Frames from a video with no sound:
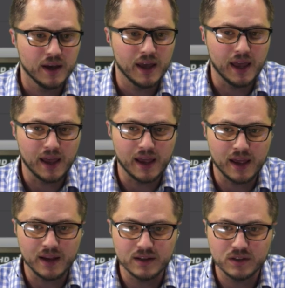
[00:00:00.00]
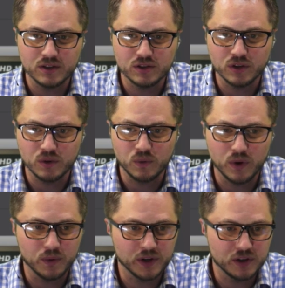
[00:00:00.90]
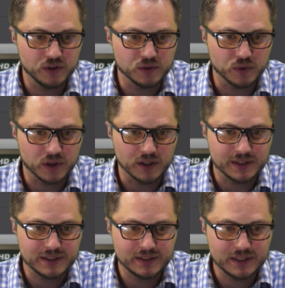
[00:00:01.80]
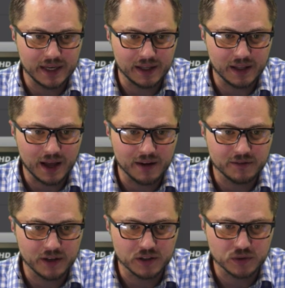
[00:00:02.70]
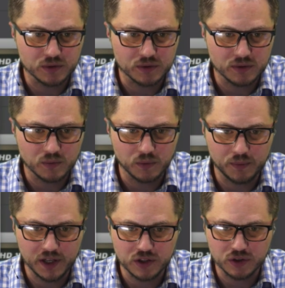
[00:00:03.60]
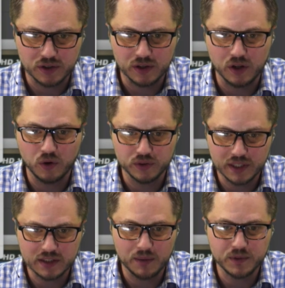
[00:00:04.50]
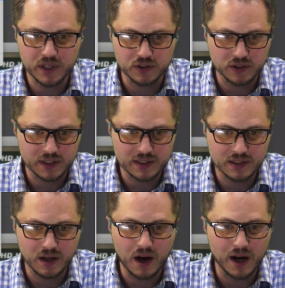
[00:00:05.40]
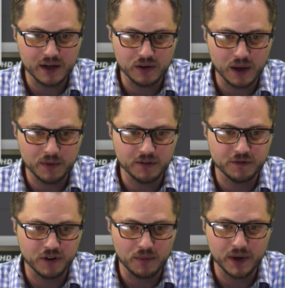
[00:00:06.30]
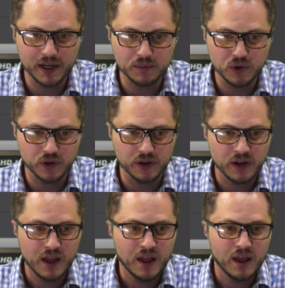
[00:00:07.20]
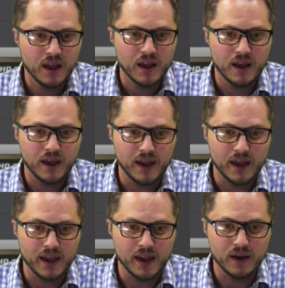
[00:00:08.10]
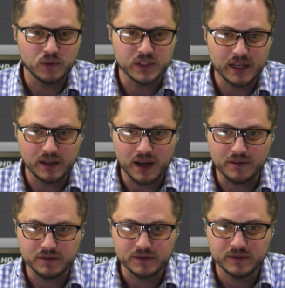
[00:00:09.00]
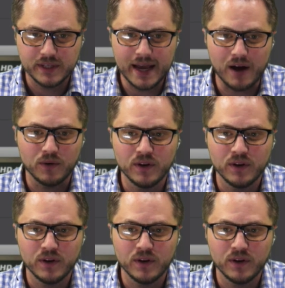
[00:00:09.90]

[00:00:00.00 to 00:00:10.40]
And so what we're going to do is we're going to take it live, and we'll make sure the local Desktop Presenter. So this is the audio coming from my computer, and we'll take it live. Now,